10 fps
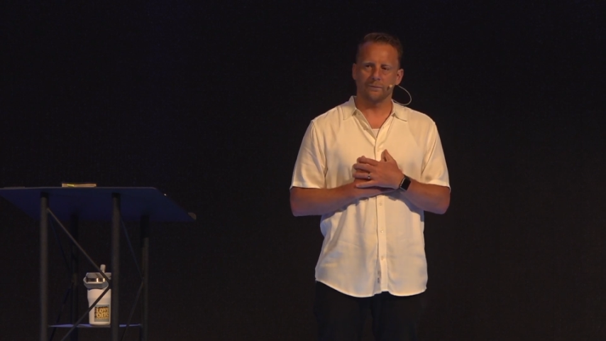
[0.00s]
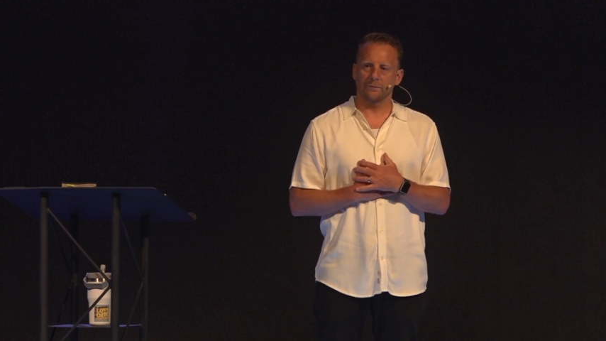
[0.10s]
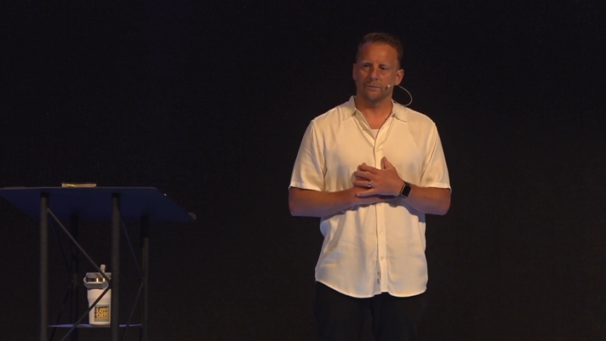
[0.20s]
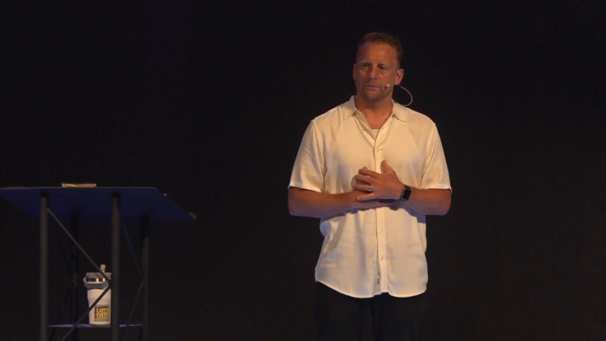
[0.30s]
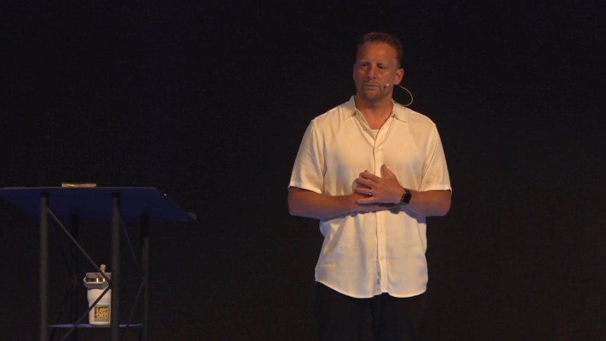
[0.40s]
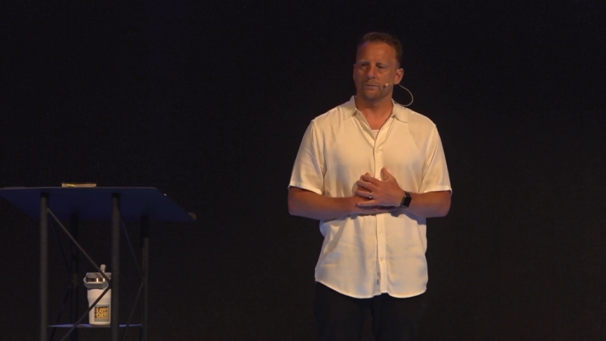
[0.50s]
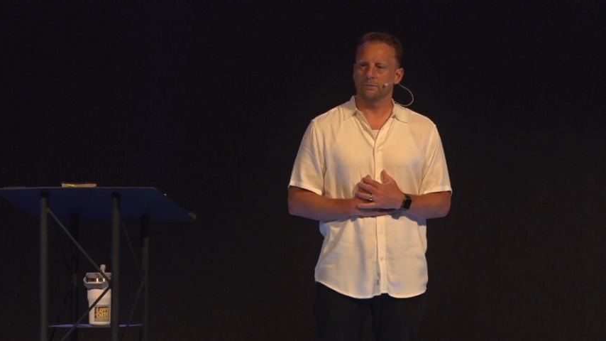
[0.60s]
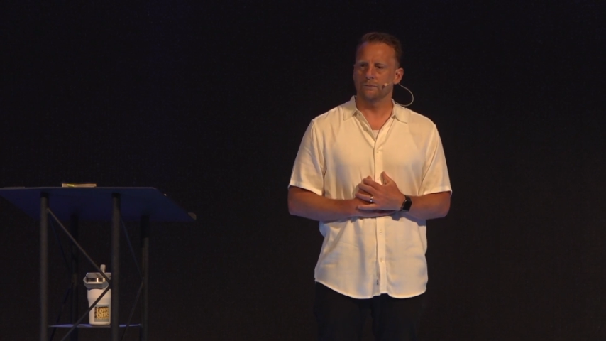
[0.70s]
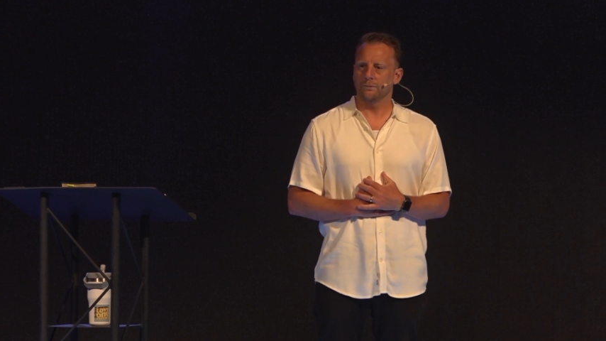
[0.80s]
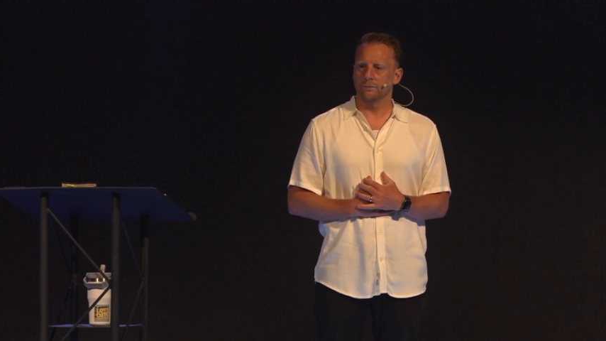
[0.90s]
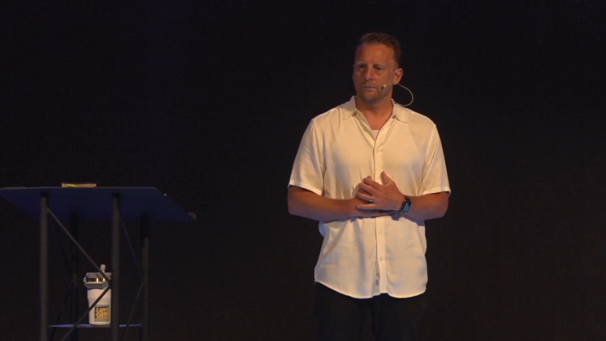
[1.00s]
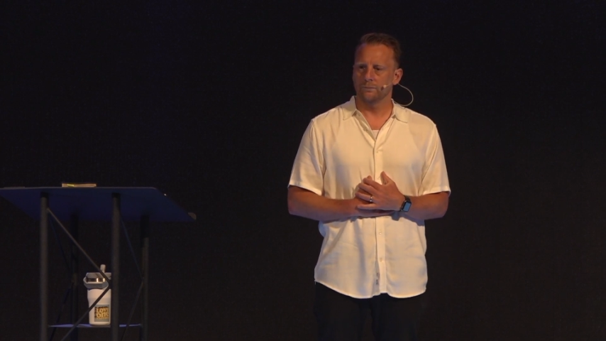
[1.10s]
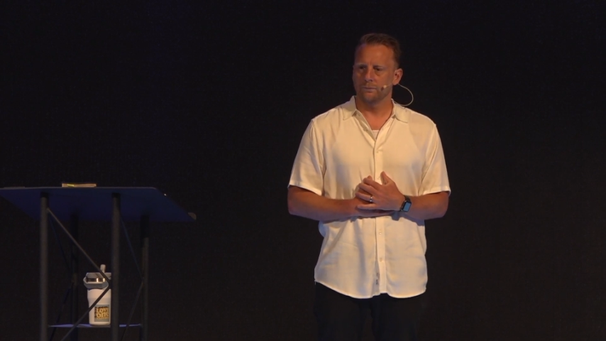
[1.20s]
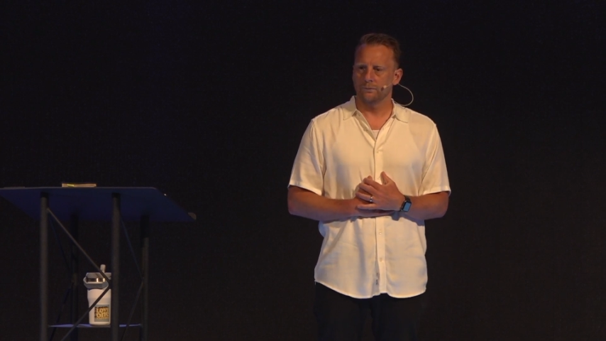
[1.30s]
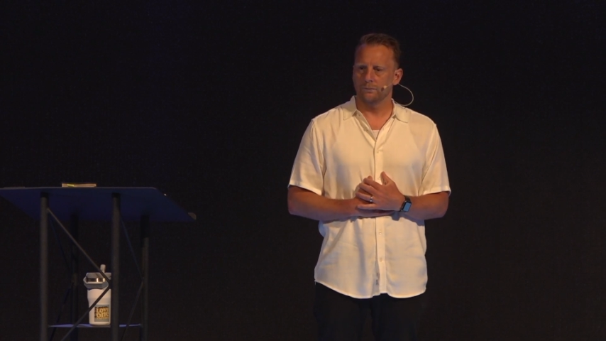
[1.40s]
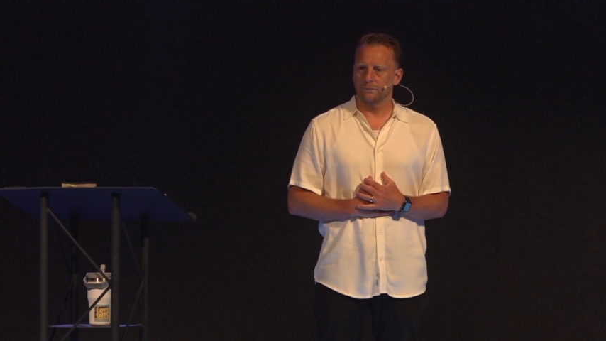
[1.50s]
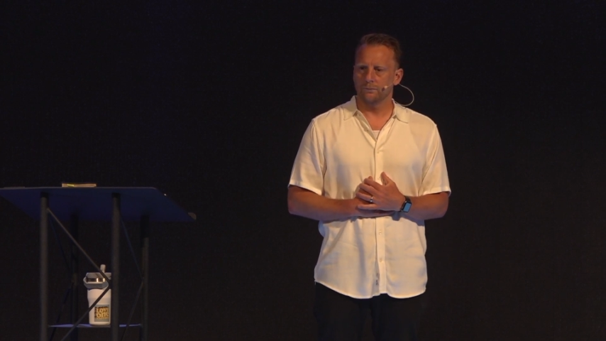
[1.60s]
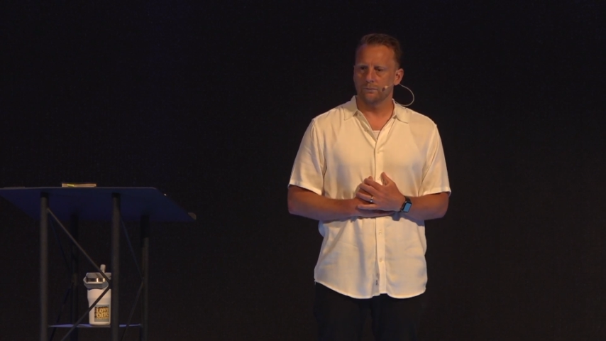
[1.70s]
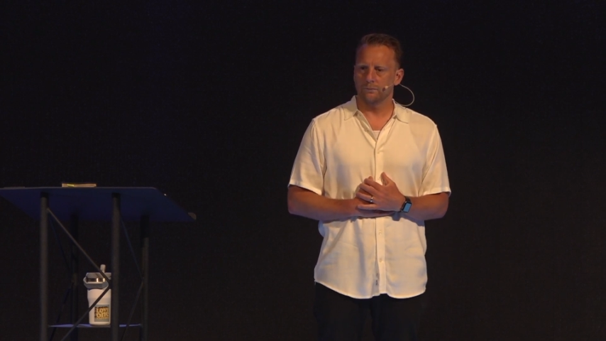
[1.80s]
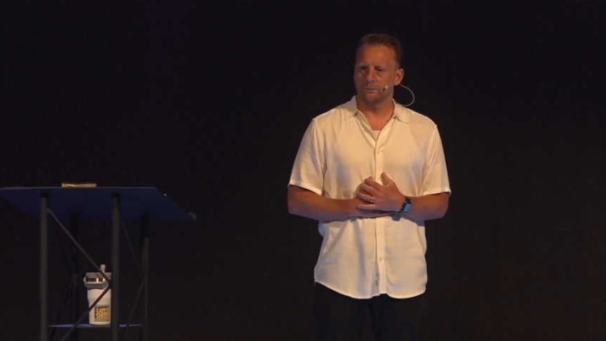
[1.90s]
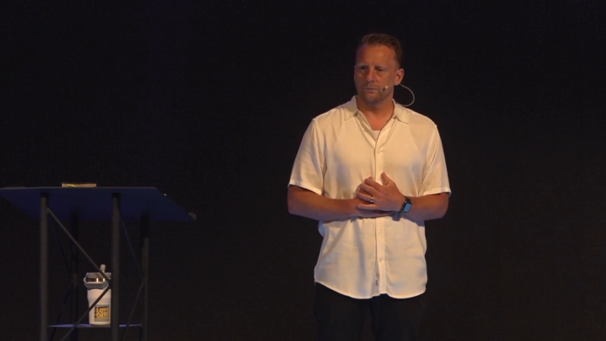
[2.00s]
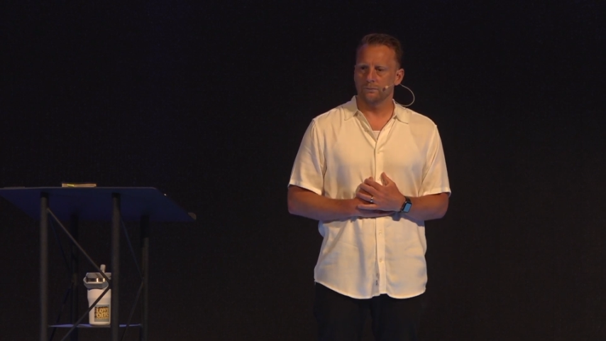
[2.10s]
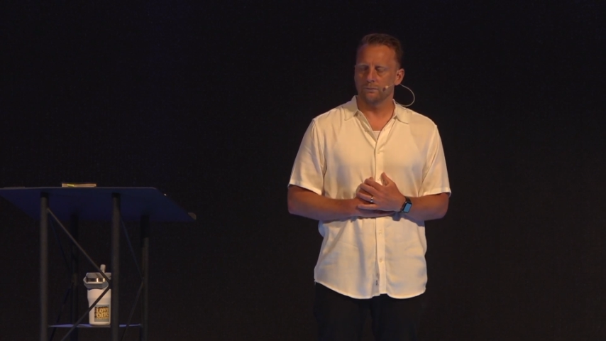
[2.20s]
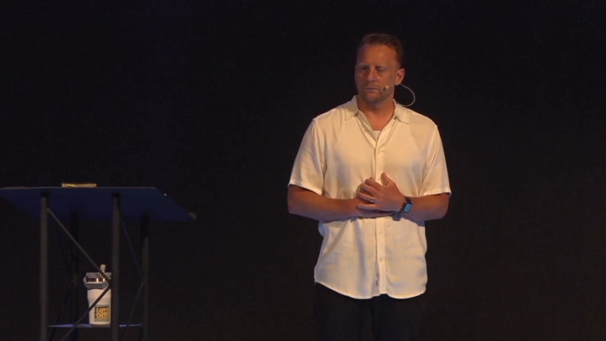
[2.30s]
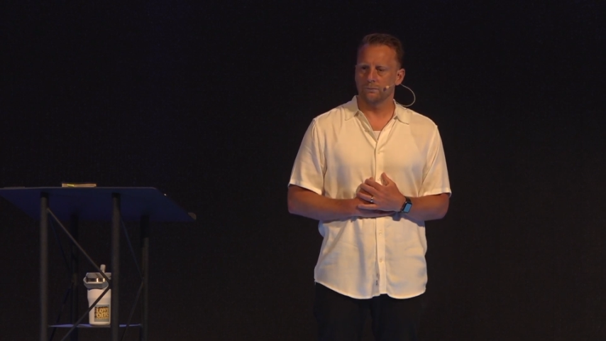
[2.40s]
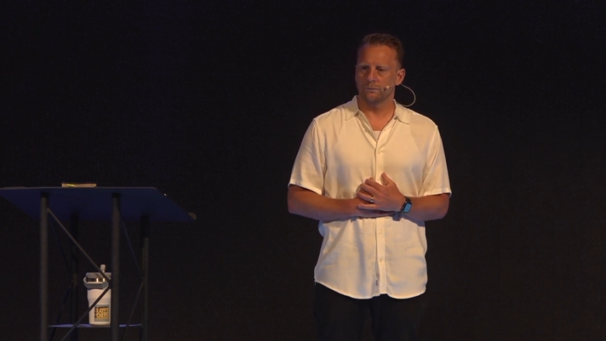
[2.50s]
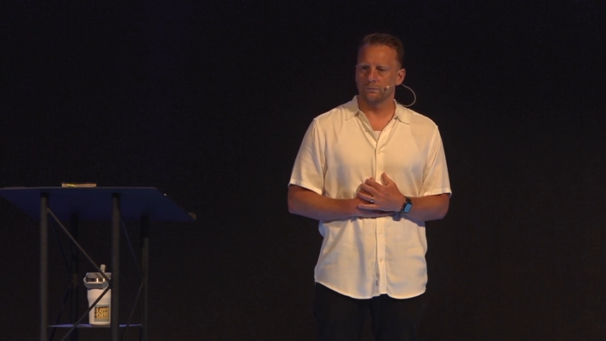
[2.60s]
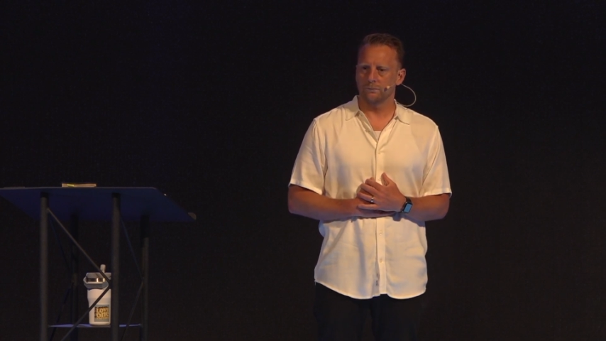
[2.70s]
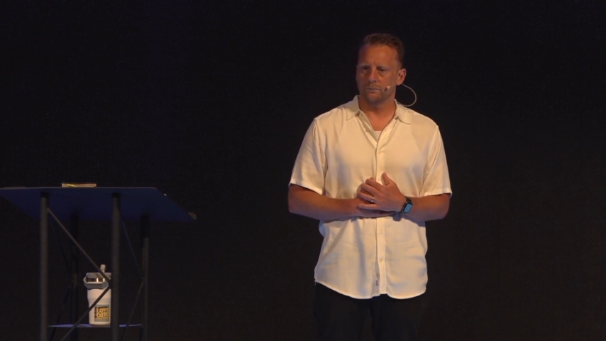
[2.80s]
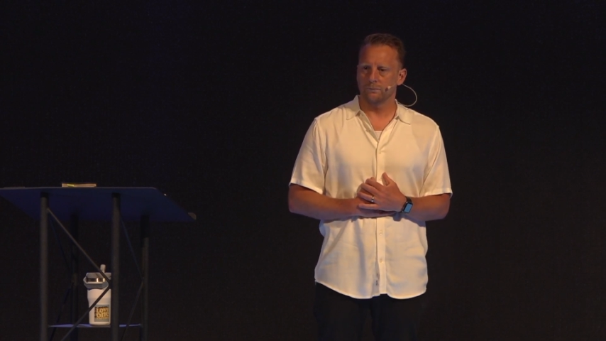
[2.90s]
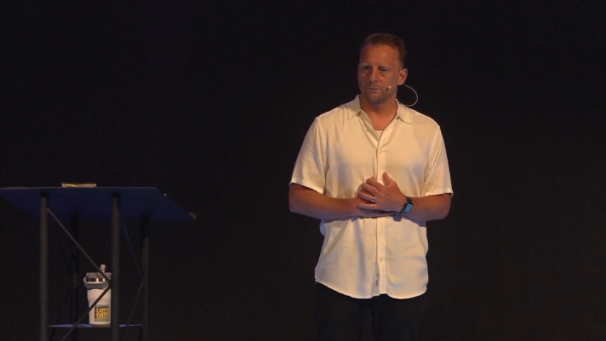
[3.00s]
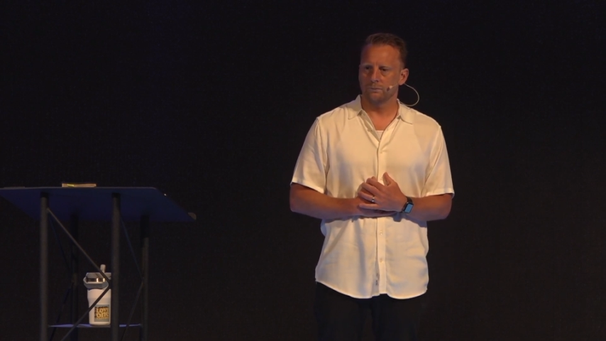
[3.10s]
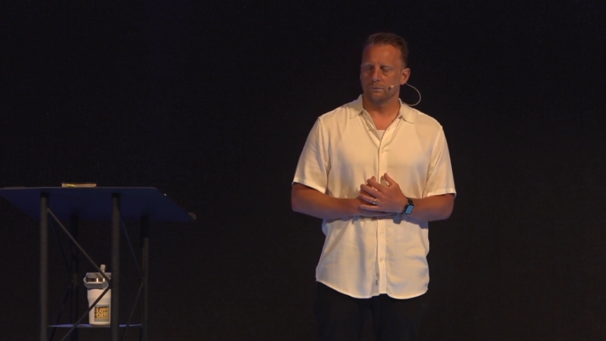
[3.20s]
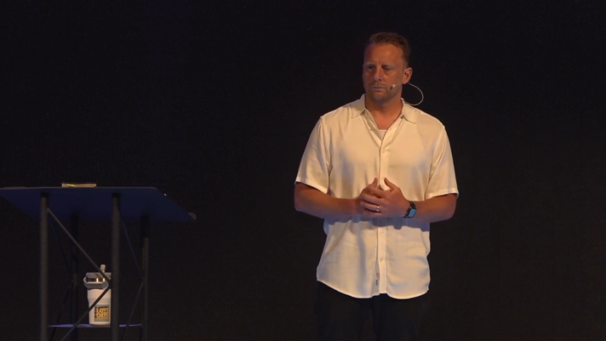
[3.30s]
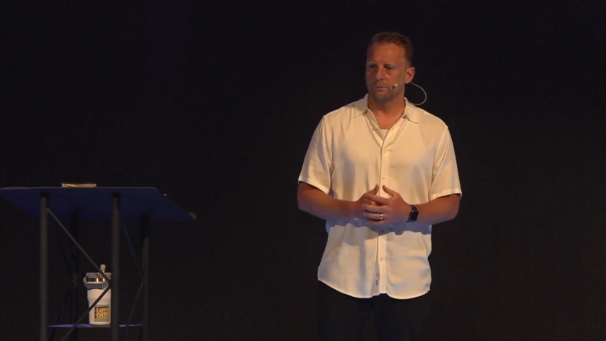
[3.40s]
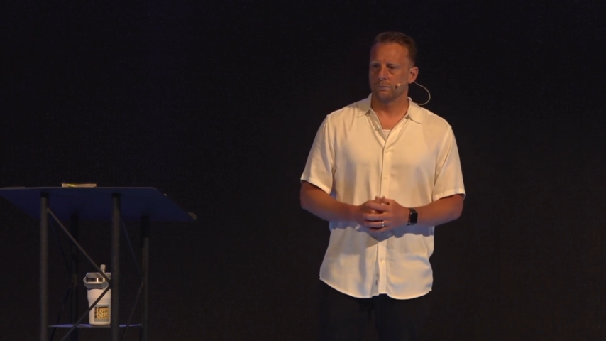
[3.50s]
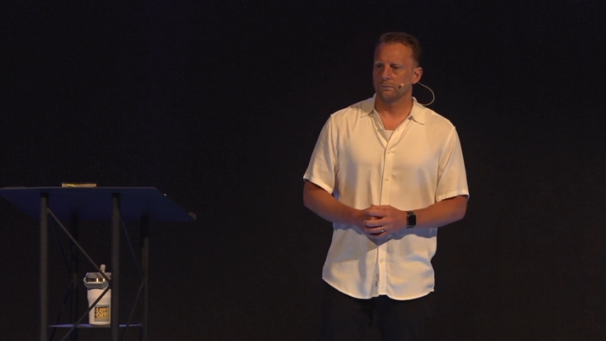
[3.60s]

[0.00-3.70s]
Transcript: No one is speaking in this clip.